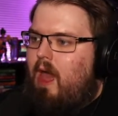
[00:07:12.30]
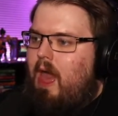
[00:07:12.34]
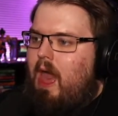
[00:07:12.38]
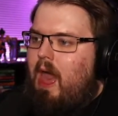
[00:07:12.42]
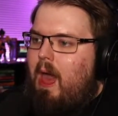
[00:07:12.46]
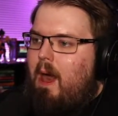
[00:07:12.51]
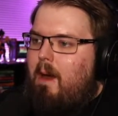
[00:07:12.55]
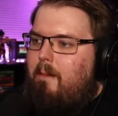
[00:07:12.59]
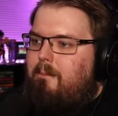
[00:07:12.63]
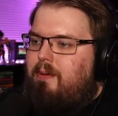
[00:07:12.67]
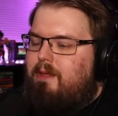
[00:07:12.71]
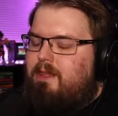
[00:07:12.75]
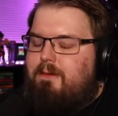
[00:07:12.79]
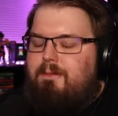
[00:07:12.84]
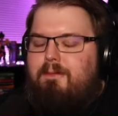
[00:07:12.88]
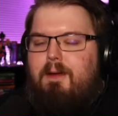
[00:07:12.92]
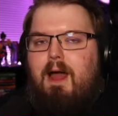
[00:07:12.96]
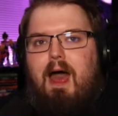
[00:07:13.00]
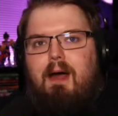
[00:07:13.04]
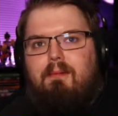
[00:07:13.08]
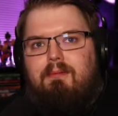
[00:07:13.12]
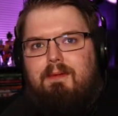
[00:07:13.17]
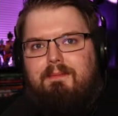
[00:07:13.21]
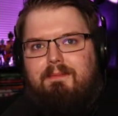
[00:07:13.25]
But the
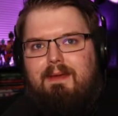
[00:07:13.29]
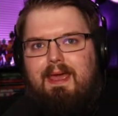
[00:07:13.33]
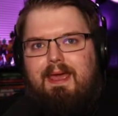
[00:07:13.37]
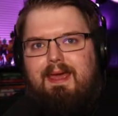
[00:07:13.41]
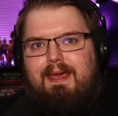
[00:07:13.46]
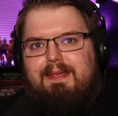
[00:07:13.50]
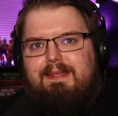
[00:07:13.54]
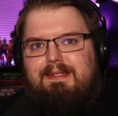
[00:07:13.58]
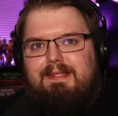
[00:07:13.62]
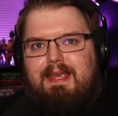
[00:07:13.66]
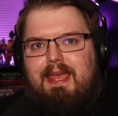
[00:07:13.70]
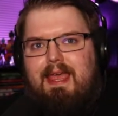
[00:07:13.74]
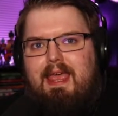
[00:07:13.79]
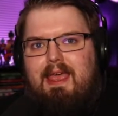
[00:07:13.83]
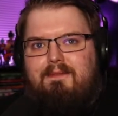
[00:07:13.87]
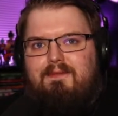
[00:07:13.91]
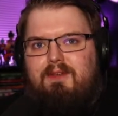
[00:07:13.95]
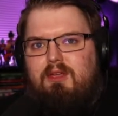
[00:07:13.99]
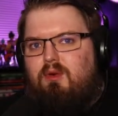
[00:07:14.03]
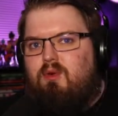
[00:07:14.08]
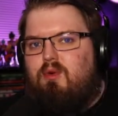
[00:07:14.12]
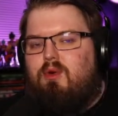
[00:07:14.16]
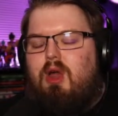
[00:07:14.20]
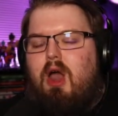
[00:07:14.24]
problem is, if
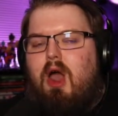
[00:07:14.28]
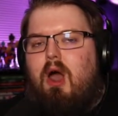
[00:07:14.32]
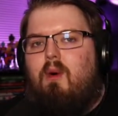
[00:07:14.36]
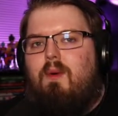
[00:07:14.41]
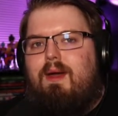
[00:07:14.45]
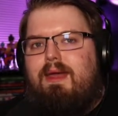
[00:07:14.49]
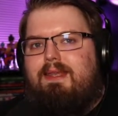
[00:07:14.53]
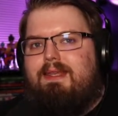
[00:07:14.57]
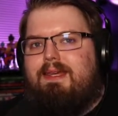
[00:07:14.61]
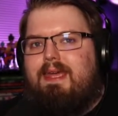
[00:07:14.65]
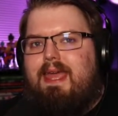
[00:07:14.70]
you go into